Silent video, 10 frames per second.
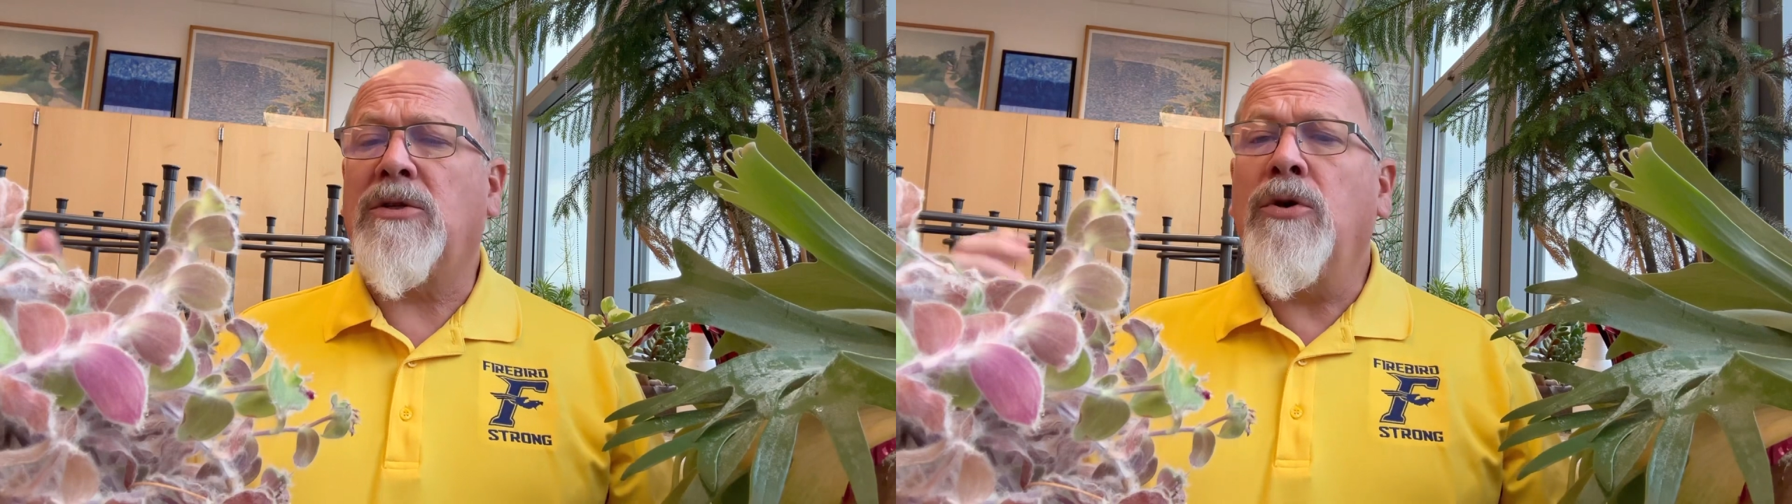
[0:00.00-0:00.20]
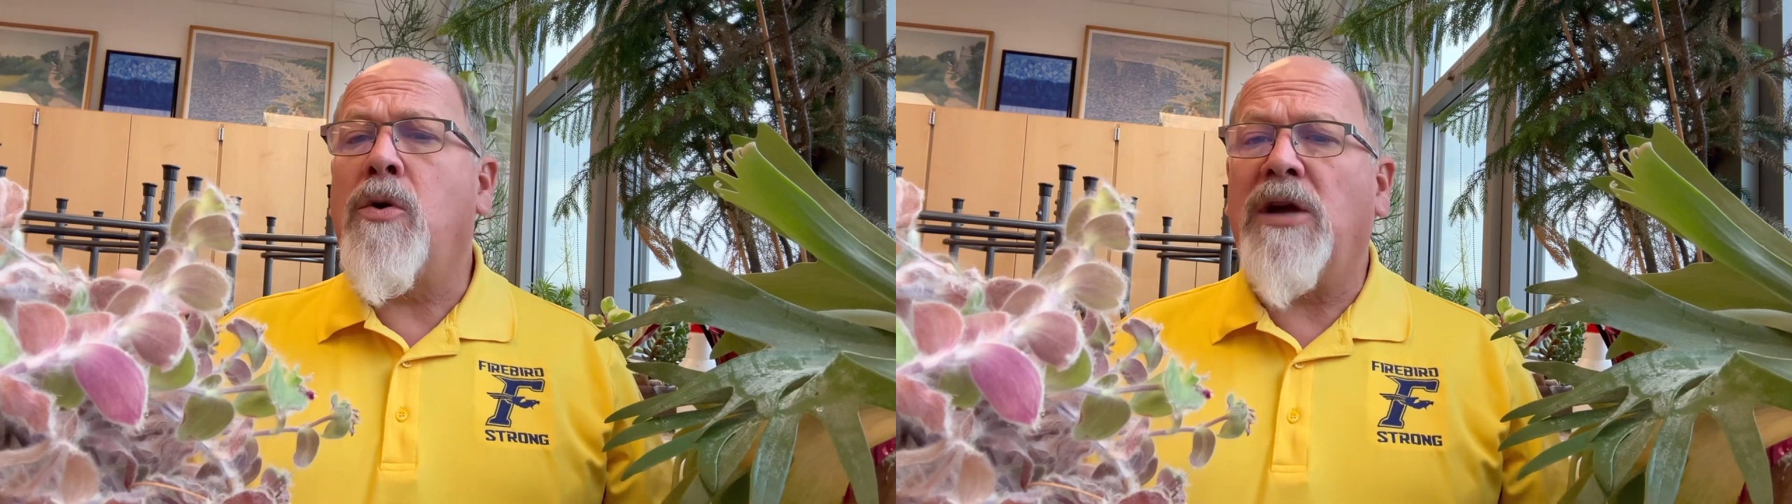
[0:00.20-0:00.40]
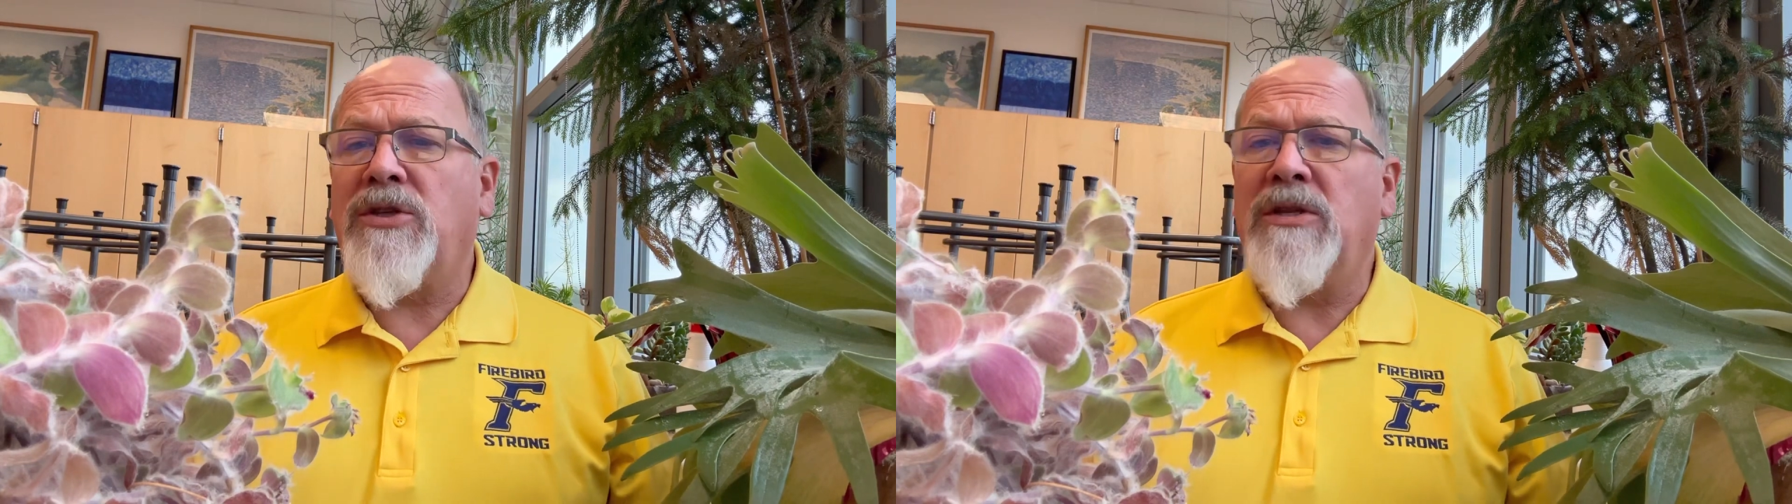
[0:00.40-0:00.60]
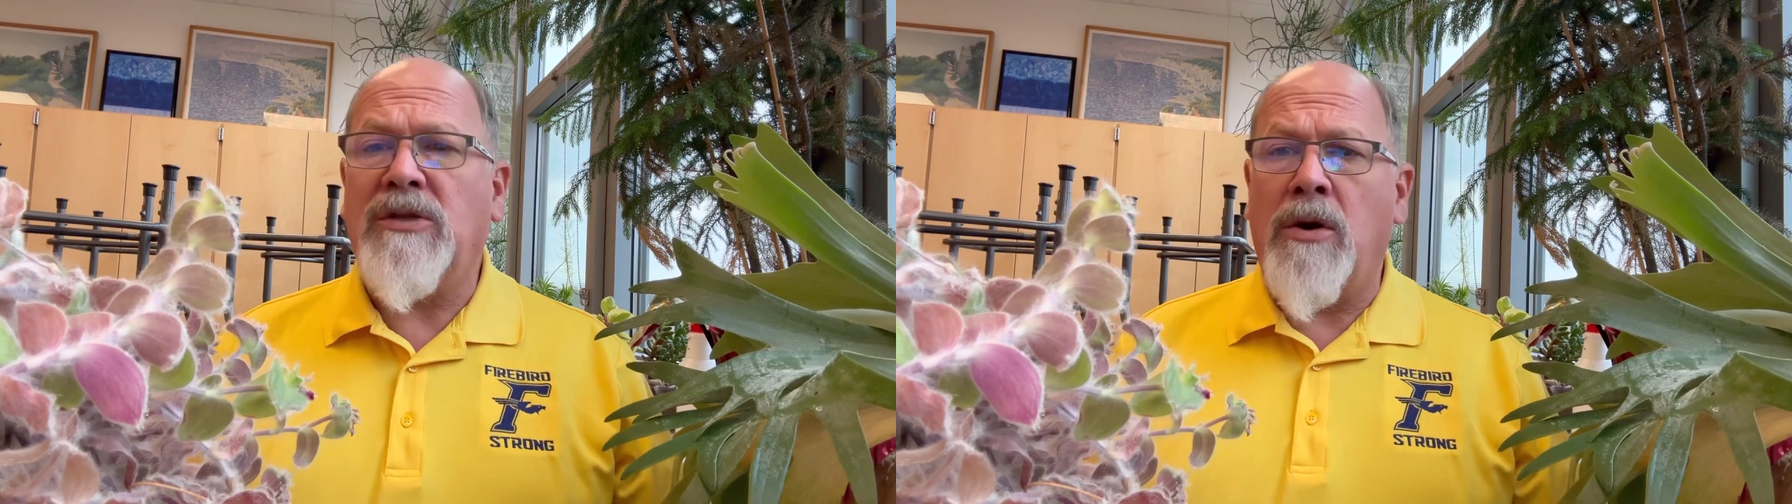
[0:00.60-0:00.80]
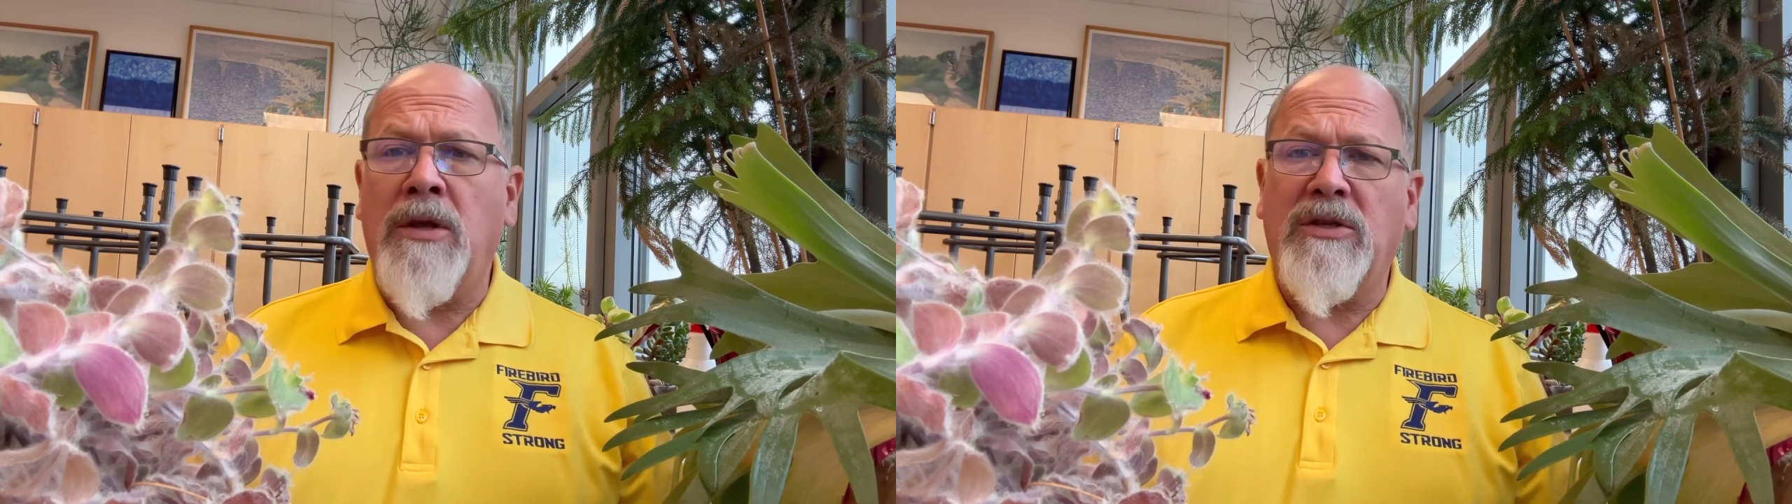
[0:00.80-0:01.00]
two questions
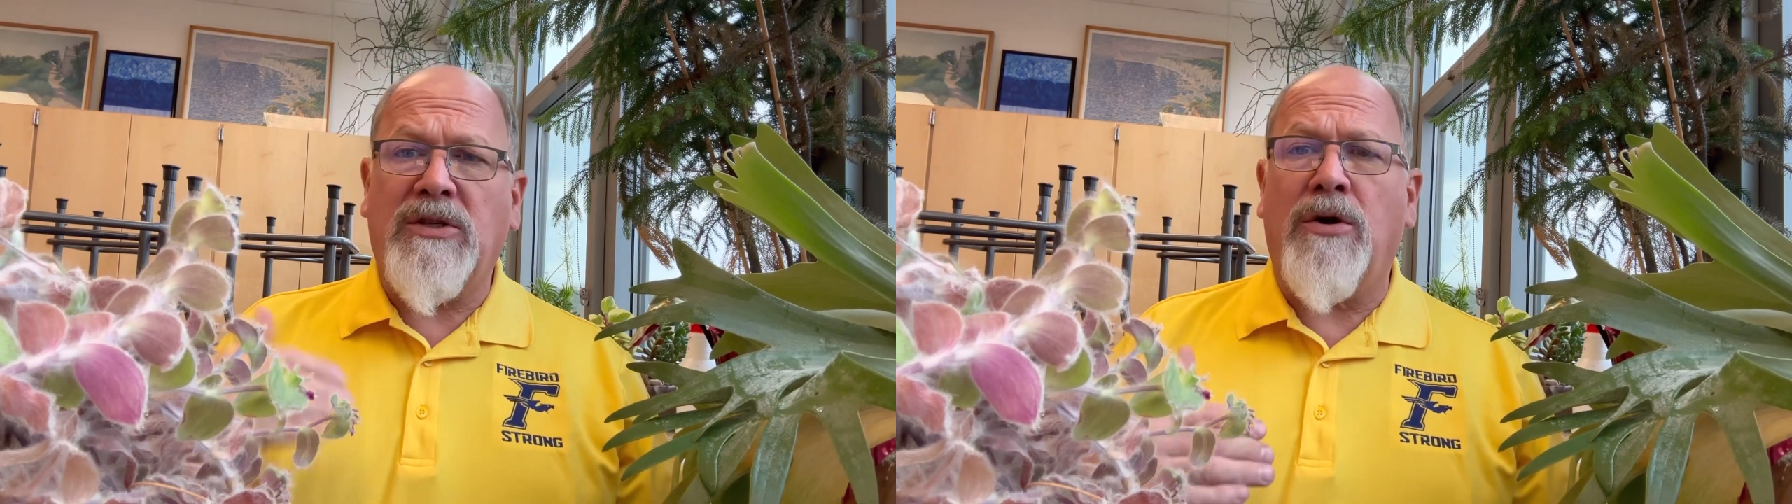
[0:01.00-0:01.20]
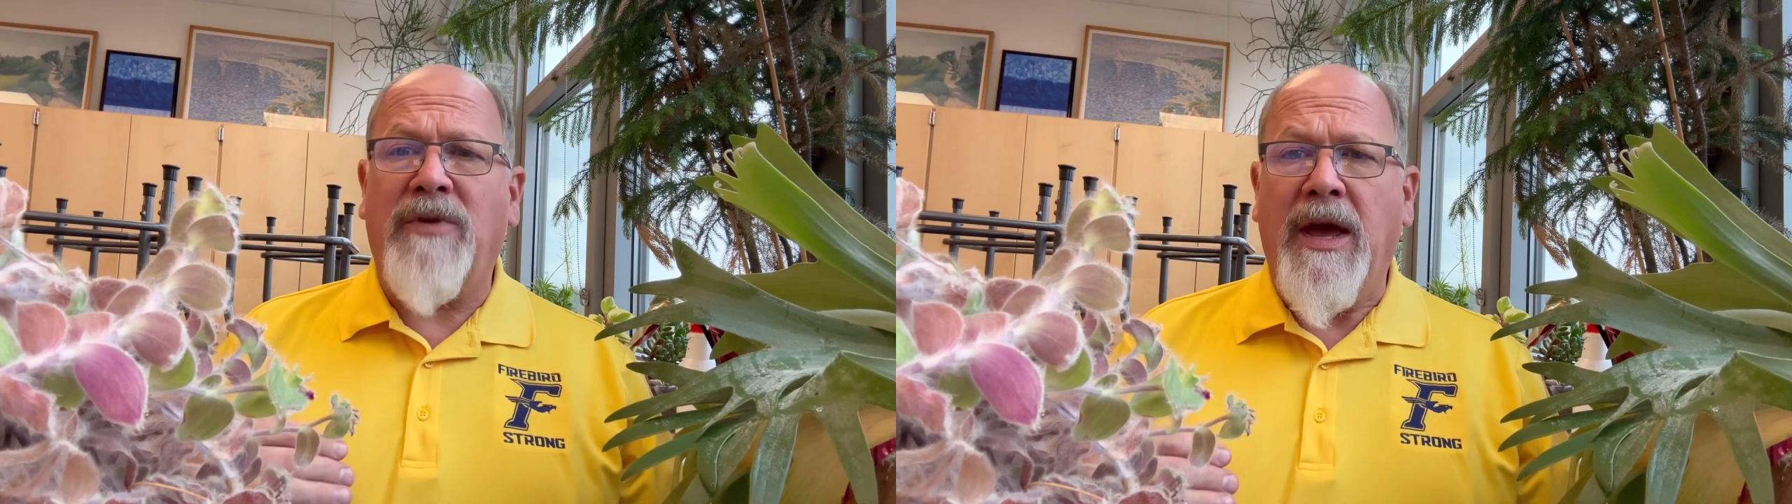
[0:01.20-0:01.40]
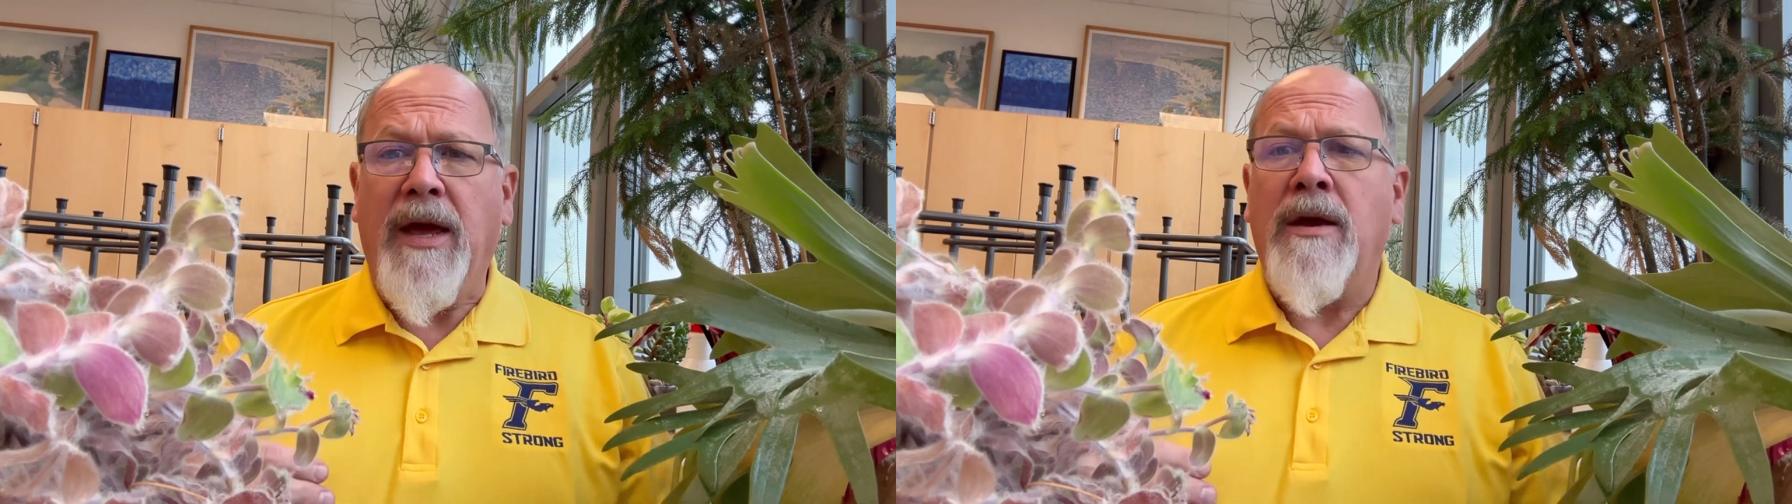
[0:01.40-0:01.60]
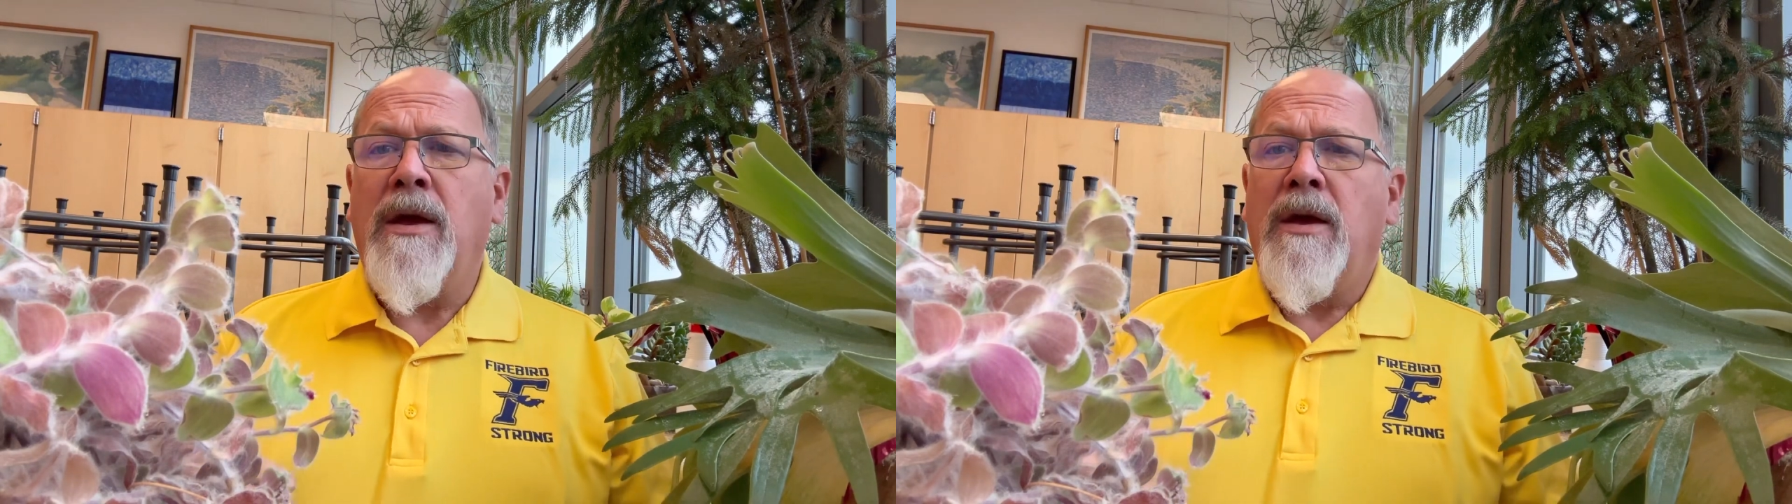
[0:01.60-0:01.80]
on the survey